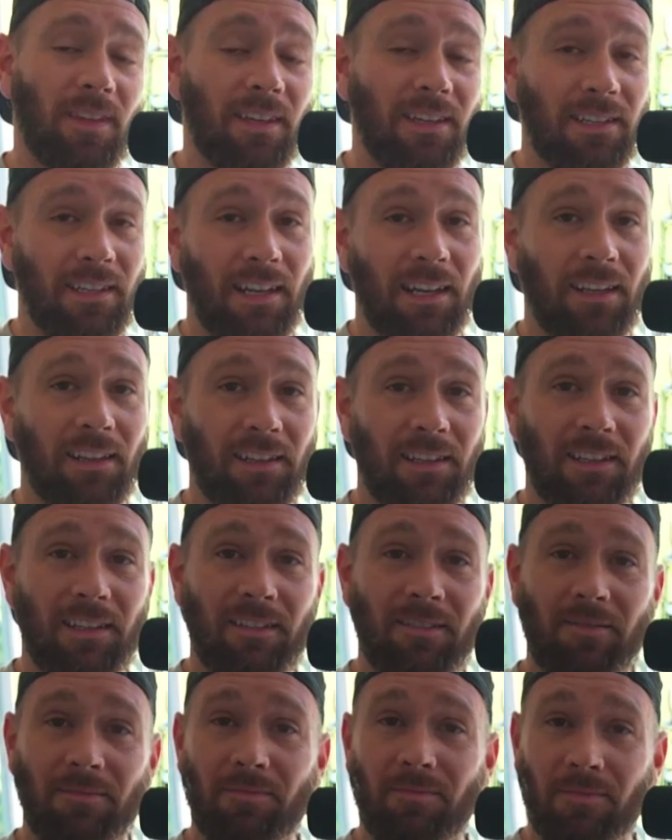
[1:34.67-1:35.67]
Daily,
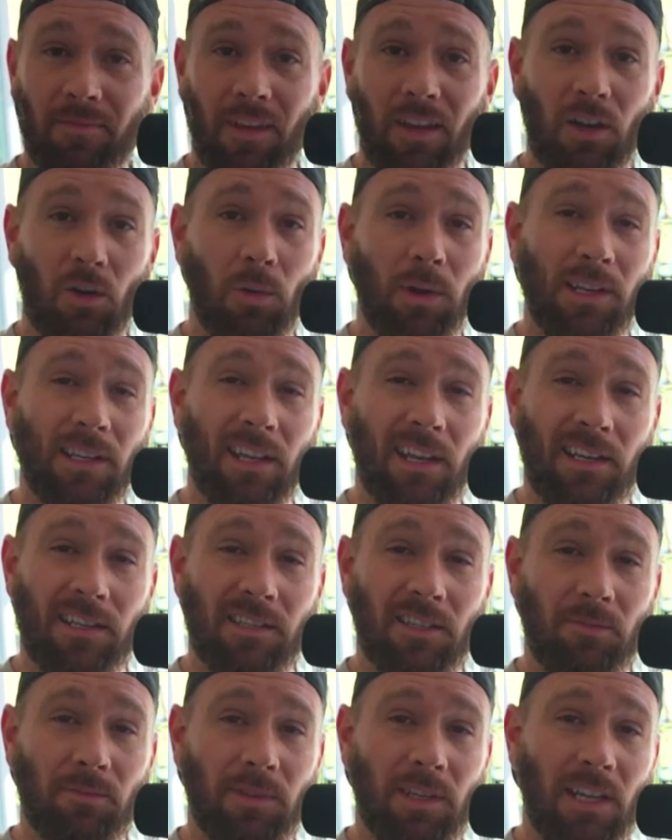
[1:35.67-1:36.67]
a quick
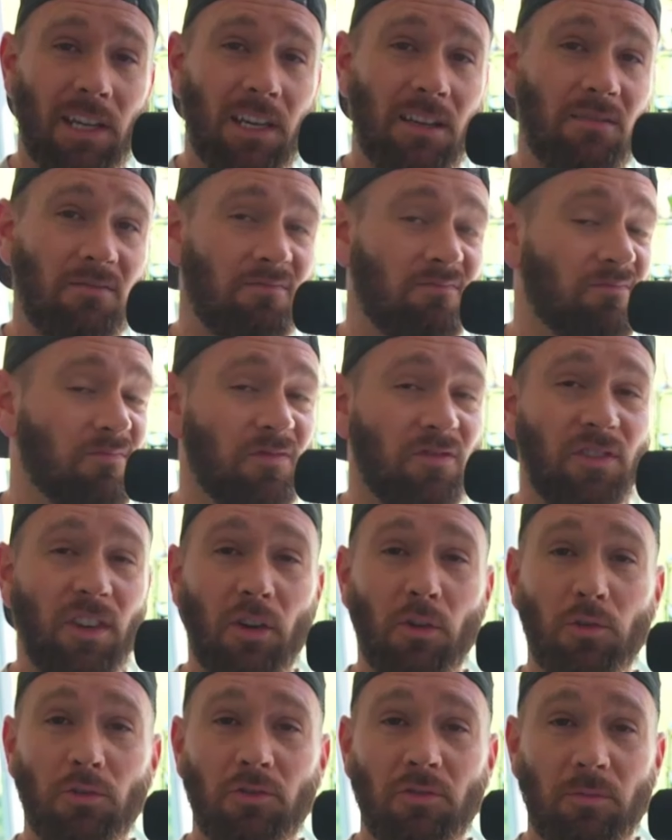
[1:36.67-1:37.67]
text update,
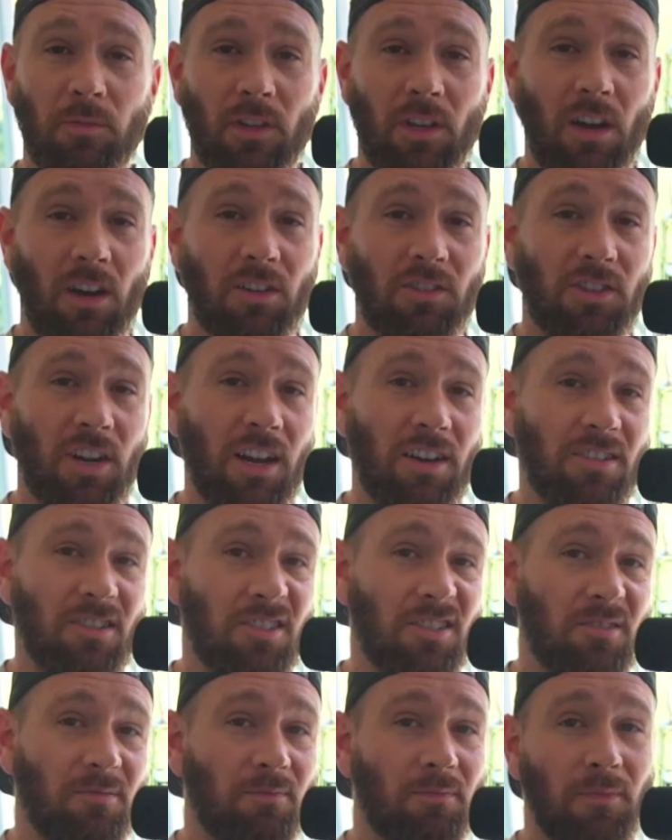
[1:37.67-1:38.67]
photos from the
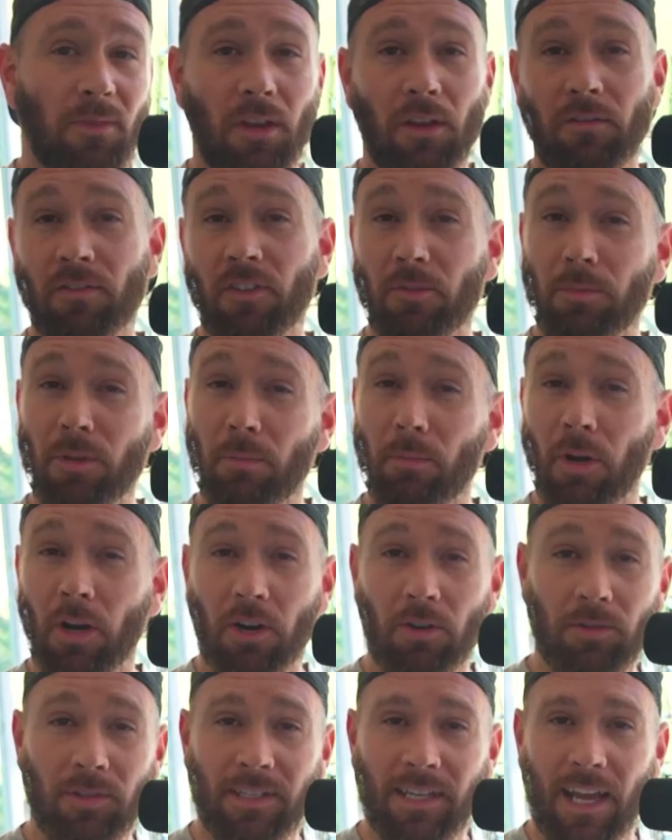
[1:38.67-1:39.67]
contractor, confirm
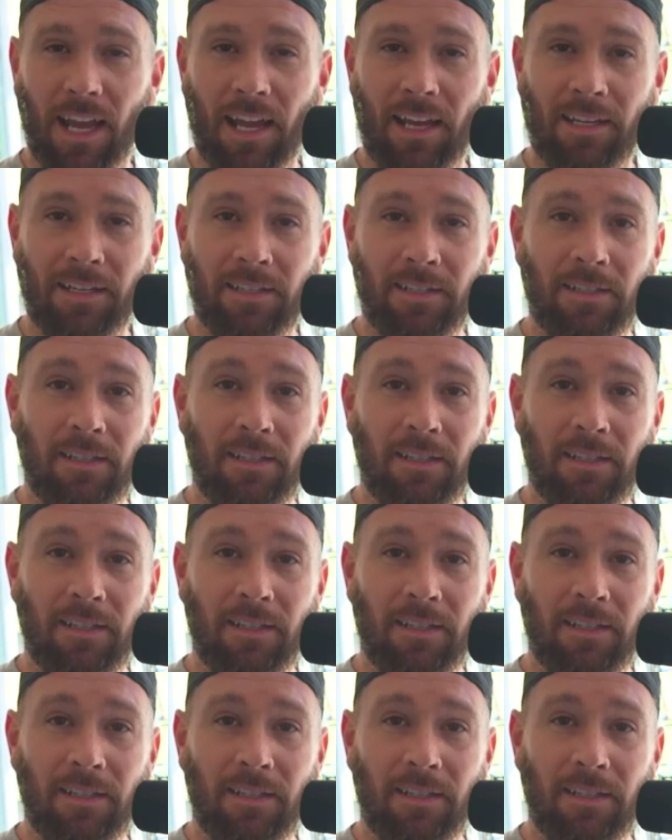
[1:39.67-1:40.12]
tomorrow's tasks.